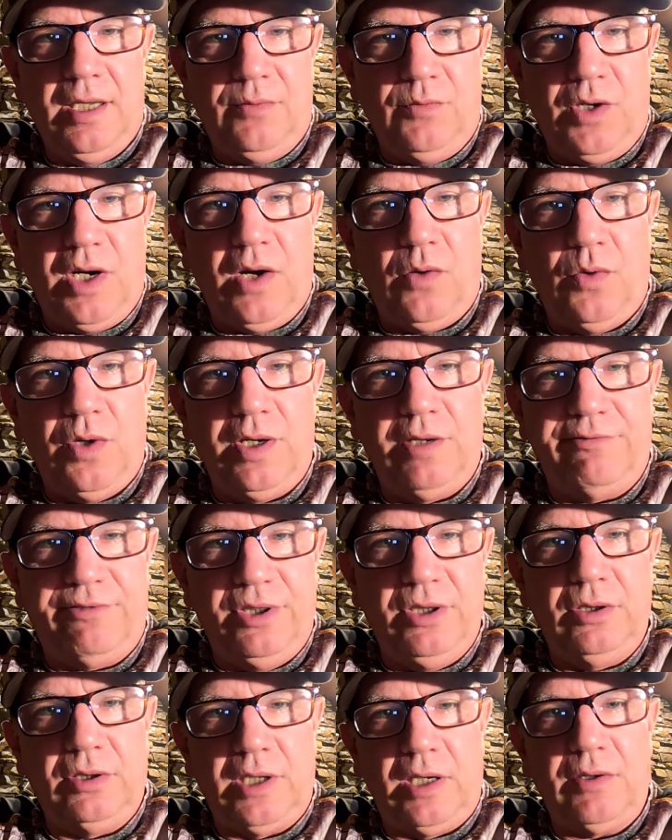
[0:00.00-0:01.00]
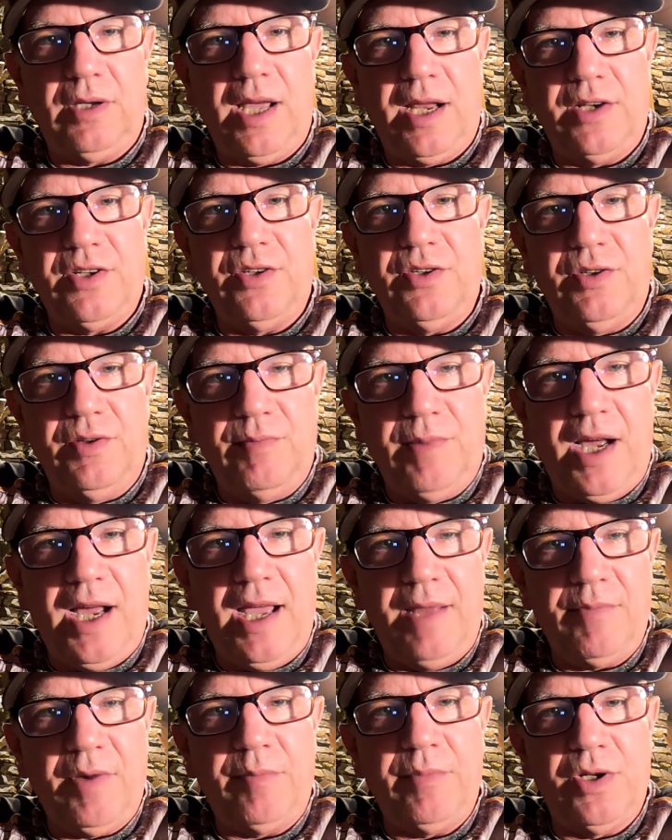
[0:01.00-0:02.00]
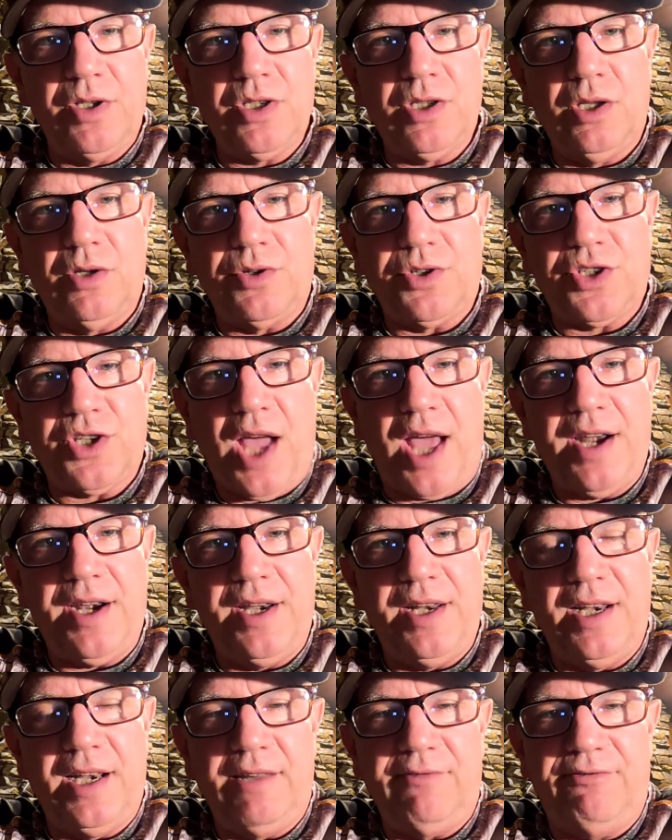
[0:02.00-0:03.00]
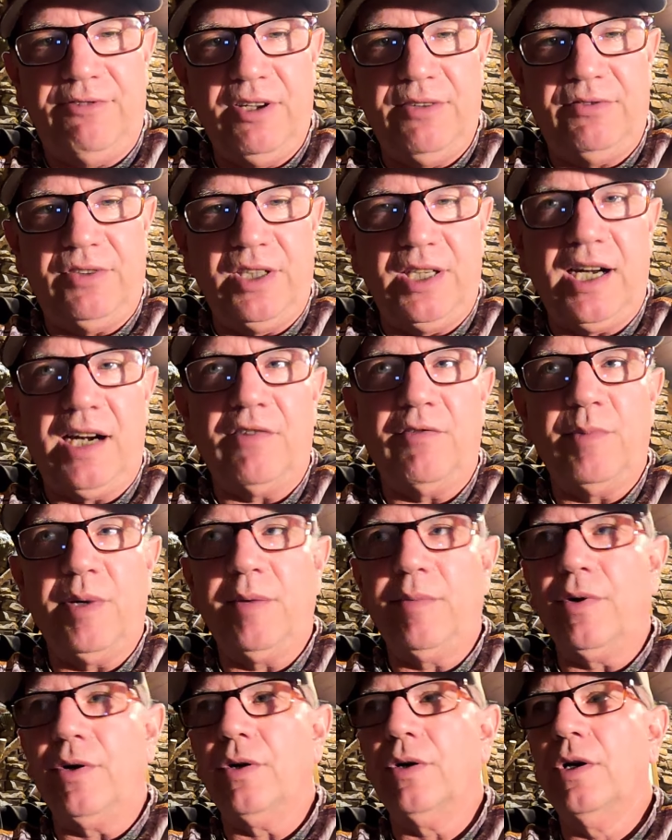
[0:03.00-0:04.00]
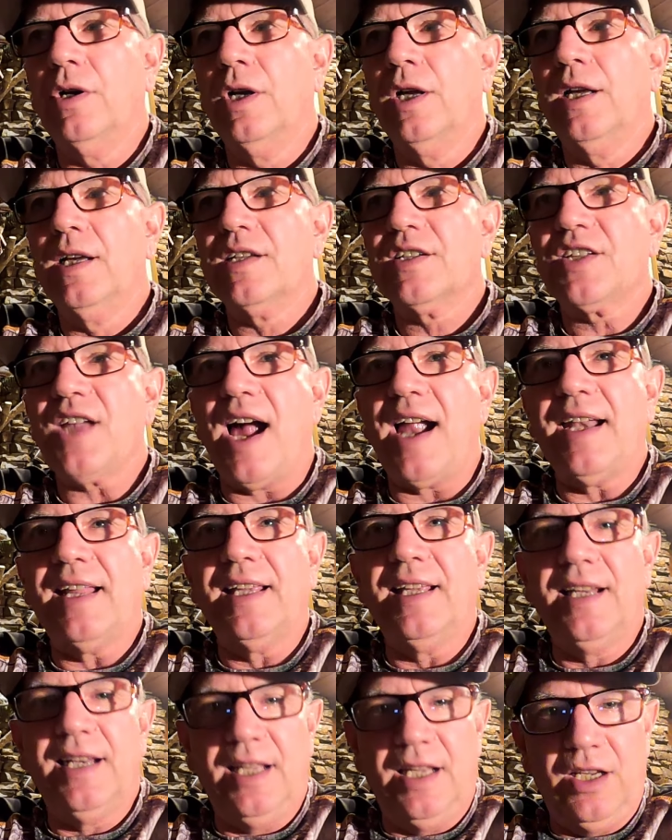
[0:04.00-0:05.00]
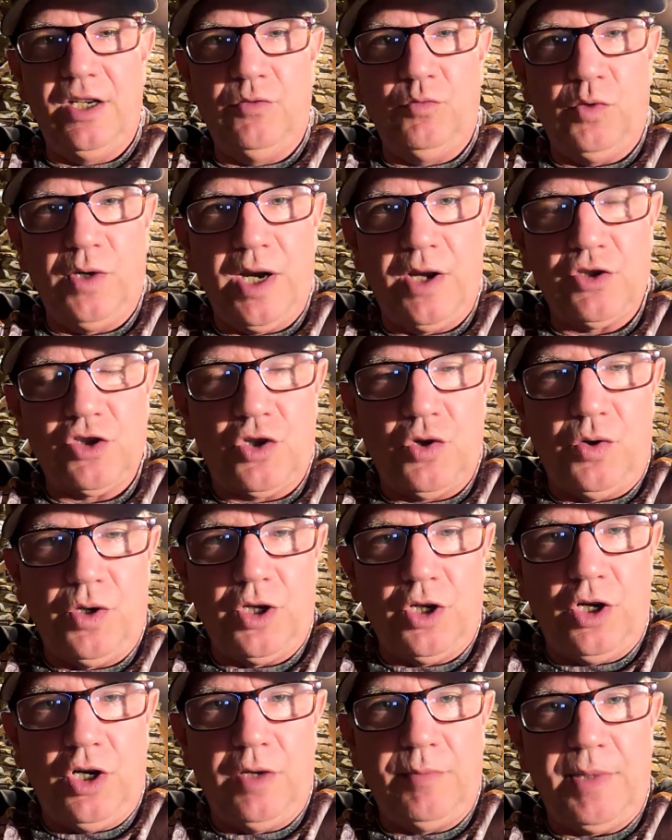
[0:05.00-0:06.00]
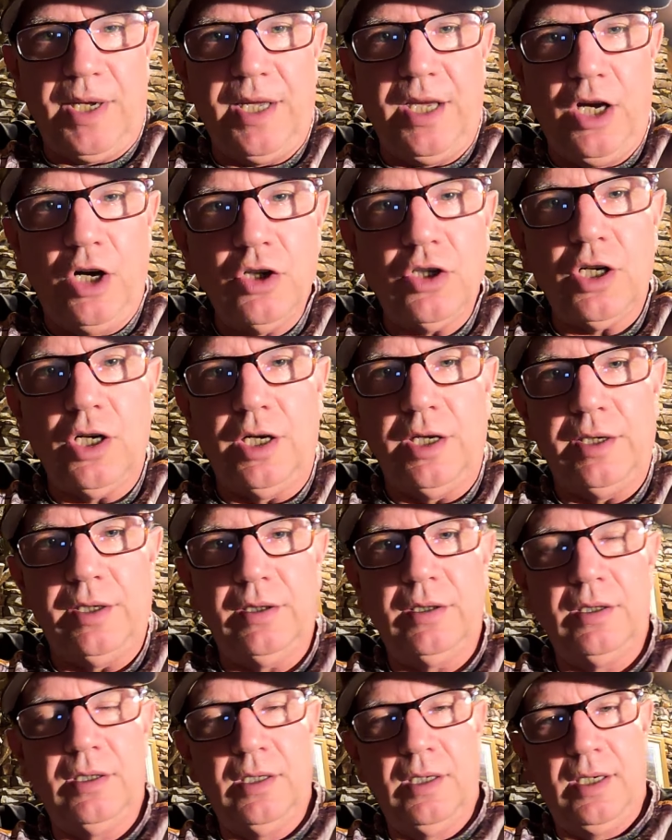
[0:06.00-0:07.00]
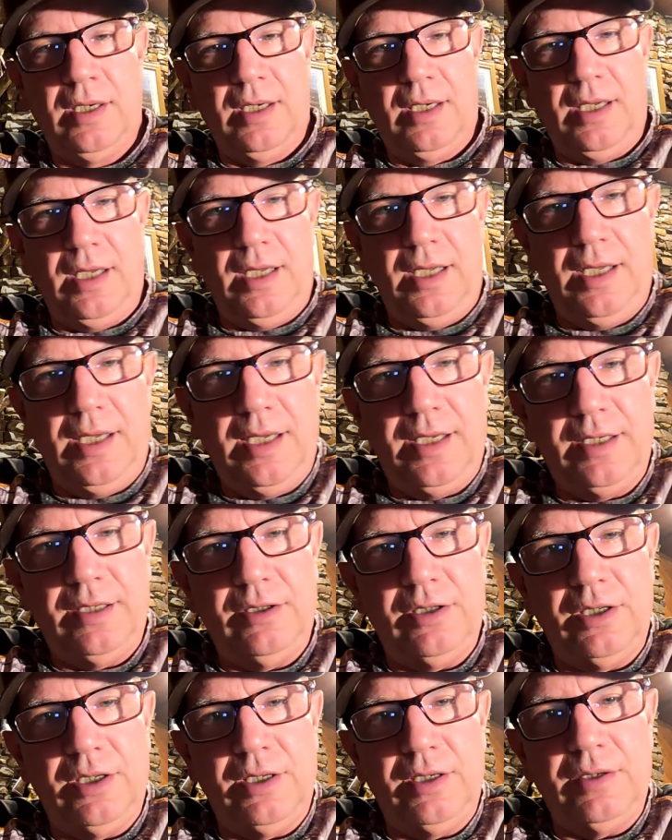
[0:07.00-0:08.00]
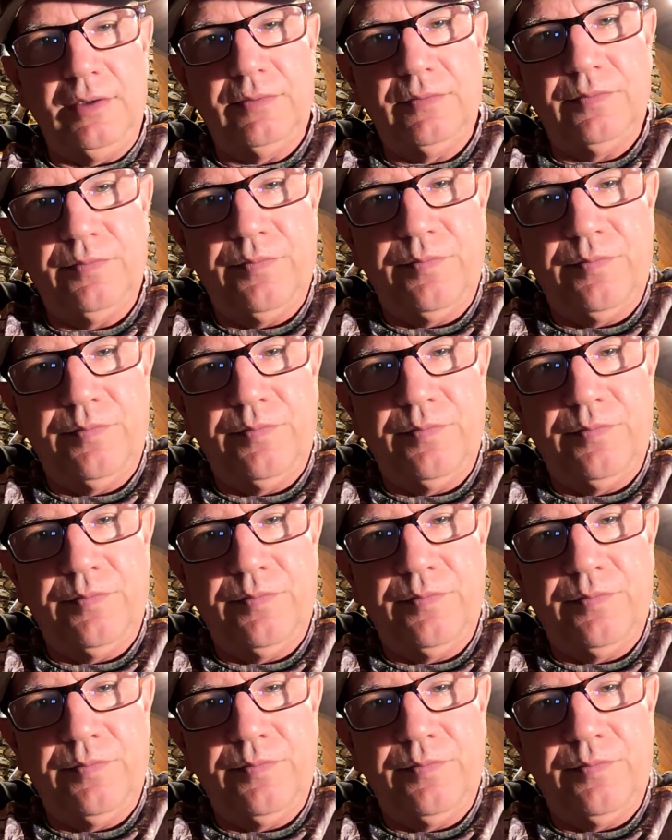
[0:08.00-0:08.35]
When I went afield, I had my muzzleloader sighted in at 50, and I remember sighting it in when I was going on my elk hunt, and that